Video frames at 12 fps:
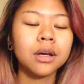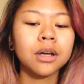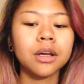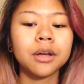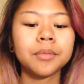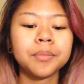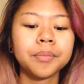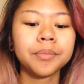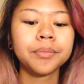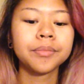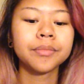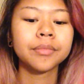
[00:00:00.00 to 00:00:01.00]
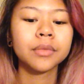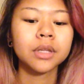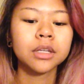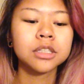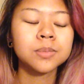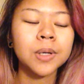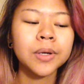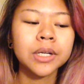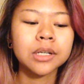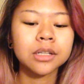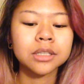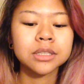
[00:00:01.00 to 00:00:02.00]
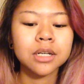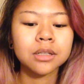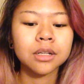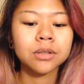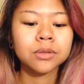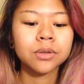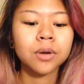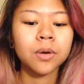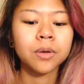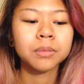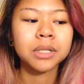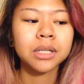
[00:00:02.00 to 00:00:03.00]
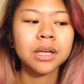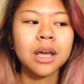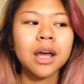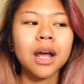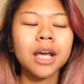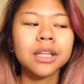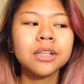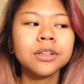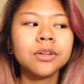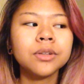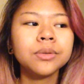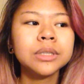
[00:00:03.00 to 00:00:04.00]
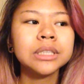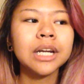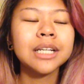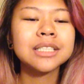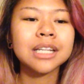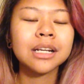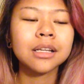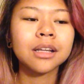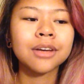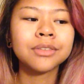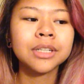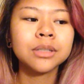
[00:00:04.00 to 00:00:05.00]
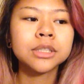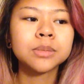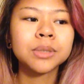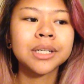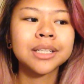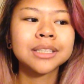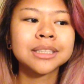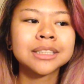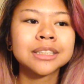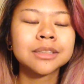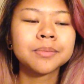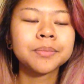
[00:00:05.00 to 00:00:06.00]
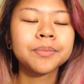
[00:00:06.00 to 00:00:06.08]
Um, it's probably another song that'll grow on me. I think the only reason I didn't love it is because